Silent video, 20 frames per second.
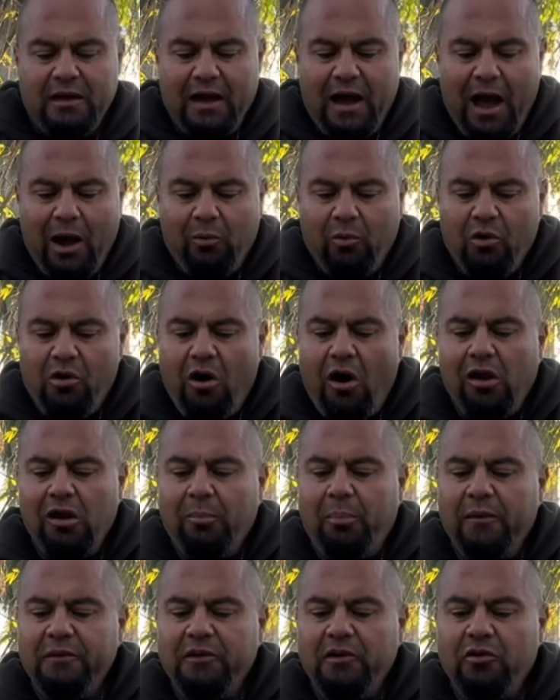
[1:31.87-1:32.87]
I will call
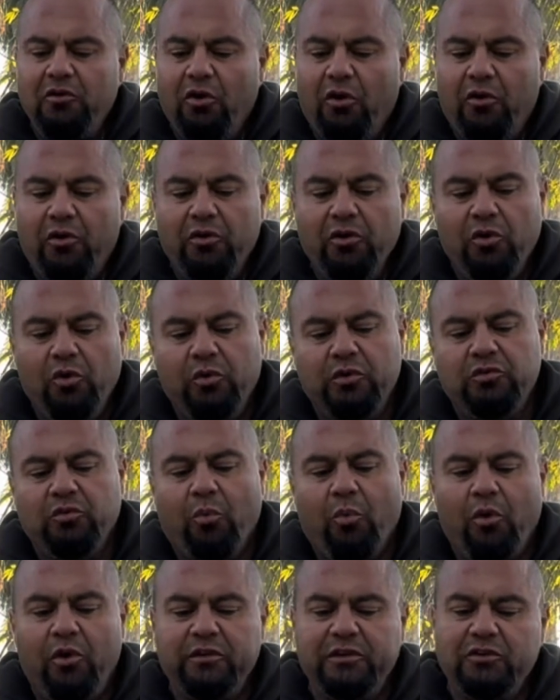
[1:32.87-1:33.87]
upon the Lord, who is
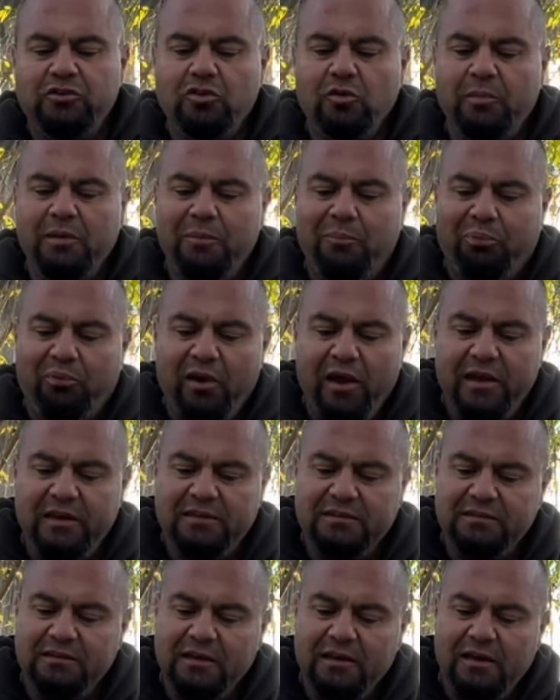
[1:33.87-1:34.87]
worthy to be
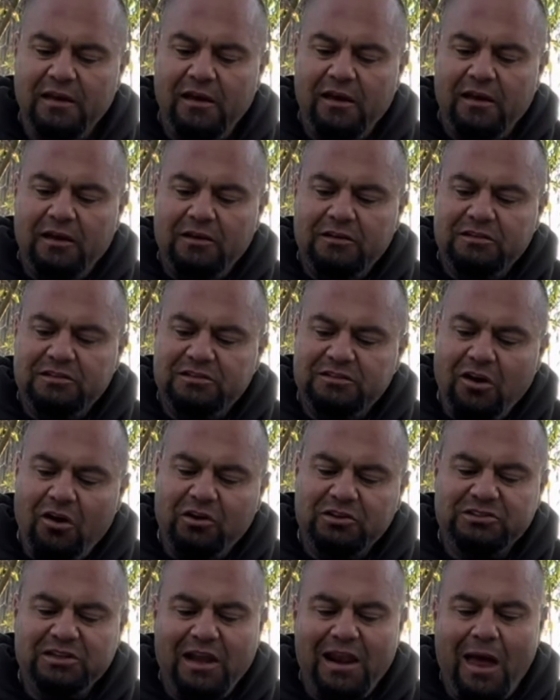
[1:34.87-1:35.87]
praised.
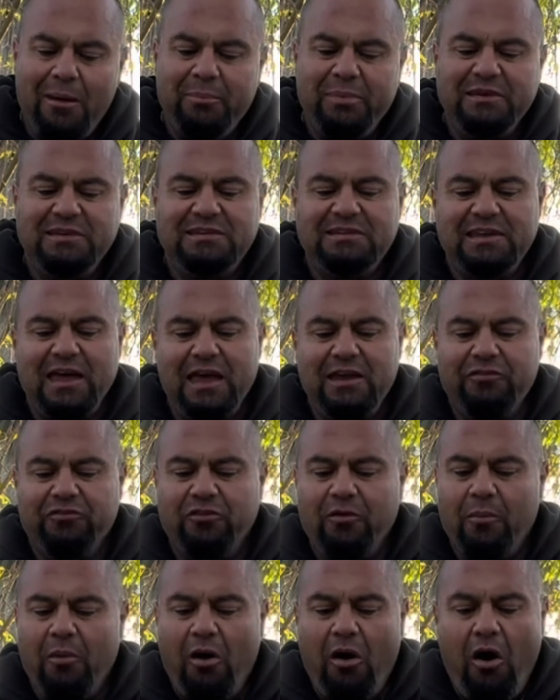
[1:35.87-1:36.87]
So shall I be saved
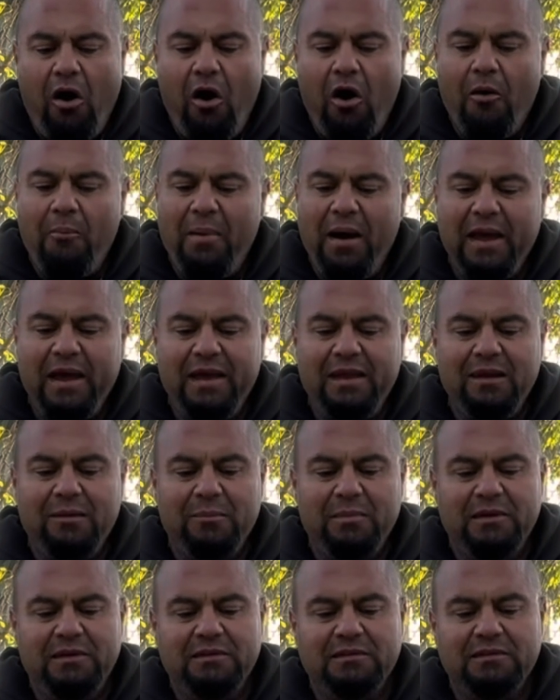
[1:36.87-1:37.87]
from all my
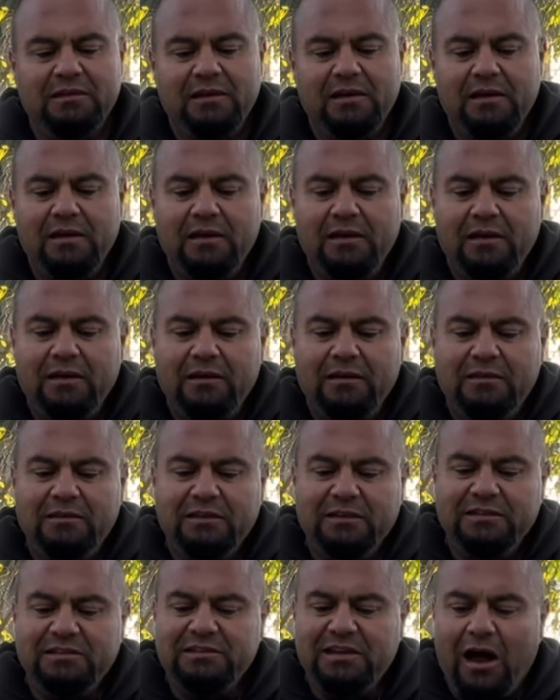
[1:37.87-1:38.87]
enemies.
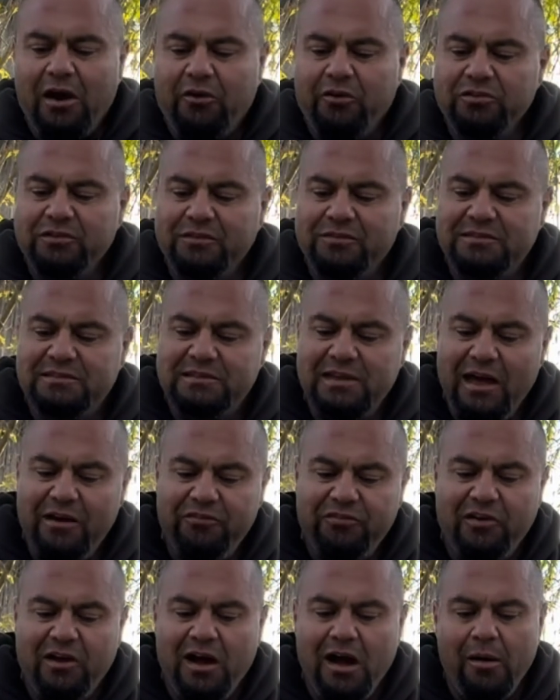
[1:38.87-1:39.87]
The sorrows of
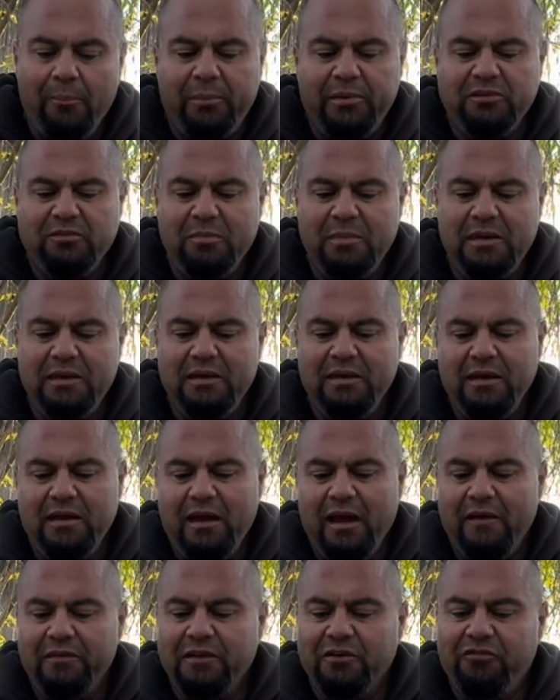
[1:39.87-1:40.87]
death compassed me,
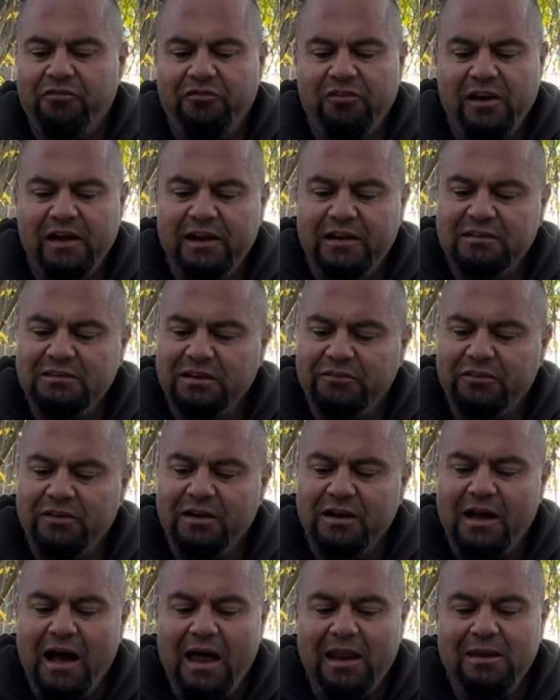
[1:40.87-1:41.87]
and the floods of
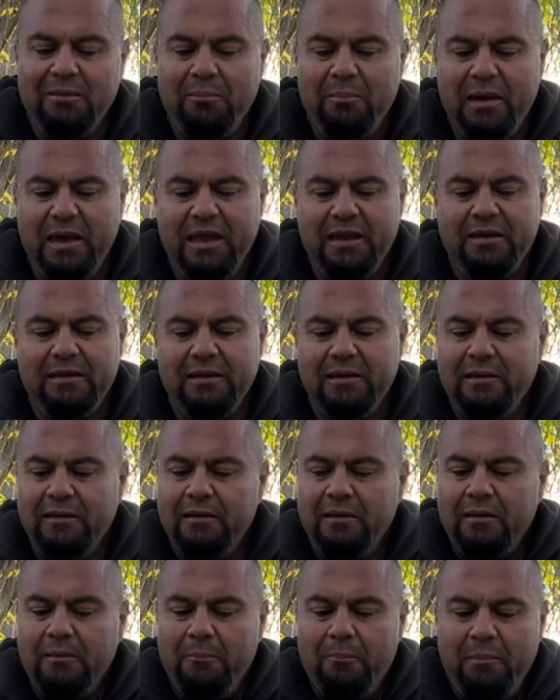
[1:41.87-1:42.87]
ungodly men
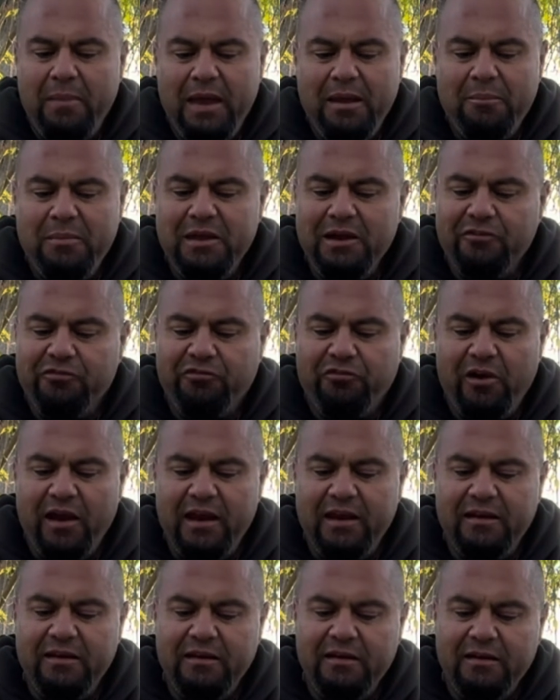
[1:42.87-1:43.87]
made me
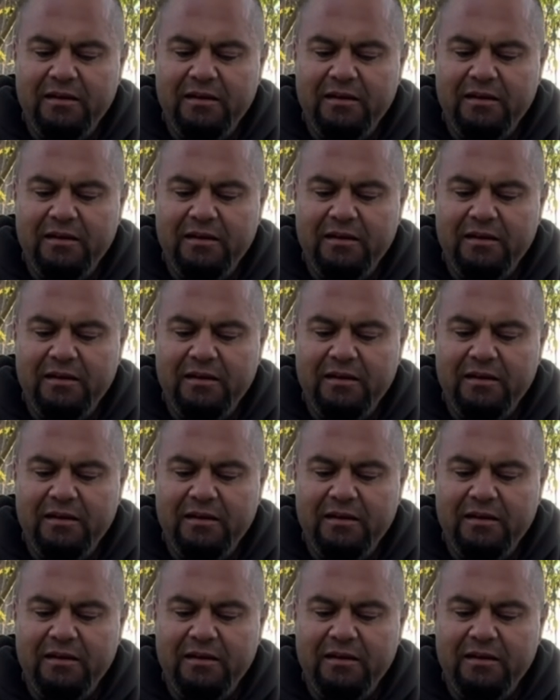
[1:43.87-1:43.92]
afraid.